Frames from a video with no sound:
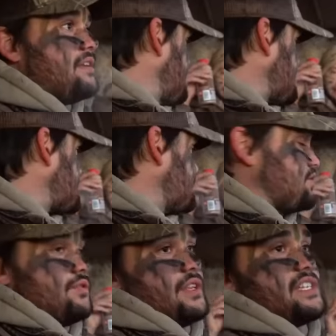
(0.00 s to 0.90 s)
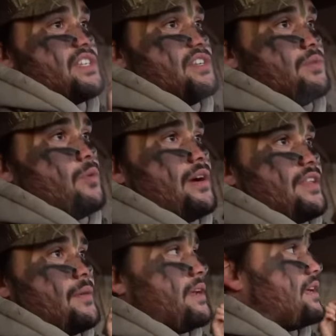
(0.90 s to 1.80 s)
Like that's the duo, that's the duo by
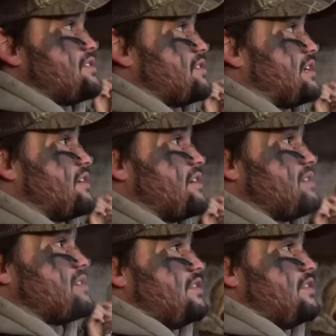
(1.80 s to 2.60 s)
the way, in case you're curious.